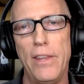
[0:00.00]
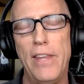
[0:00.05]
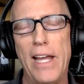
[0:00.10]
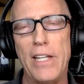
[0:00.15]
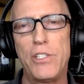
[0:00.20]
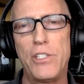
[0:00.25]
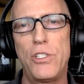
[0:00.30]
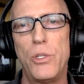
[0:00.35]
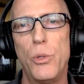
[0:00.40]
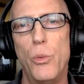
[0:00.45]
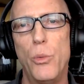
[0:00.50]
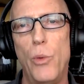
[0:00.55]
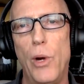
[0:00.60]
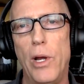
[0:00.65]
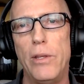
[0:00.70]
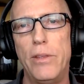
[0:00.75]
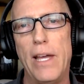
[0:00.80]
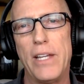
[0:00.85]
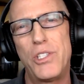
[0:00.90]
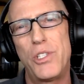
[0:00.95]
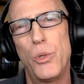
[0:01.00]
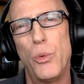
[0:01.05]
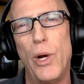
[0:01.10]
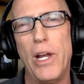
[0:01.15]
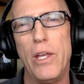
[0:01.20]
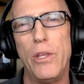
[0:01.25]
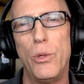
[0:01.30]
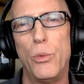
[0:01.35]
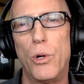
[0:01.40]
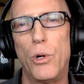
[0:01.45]
and that's the
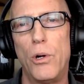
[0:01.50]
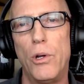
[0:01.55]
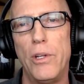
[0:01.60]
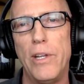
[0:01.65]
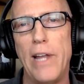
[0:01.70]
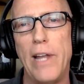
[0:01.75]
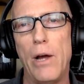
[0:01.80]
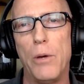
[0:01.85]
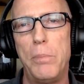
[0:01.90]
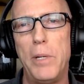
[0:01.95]
way of the world now.